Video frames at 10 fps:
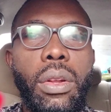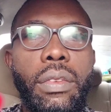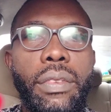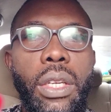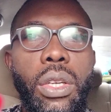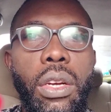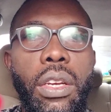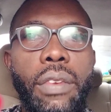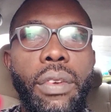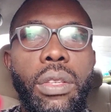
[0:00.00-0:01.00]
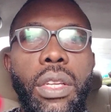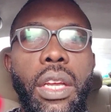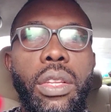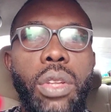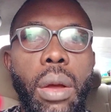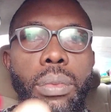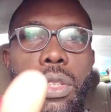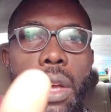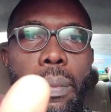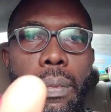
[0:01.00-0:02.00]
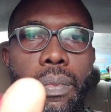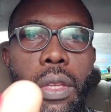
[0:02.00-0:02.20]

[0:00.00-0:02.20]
notification, give us a thumbs up.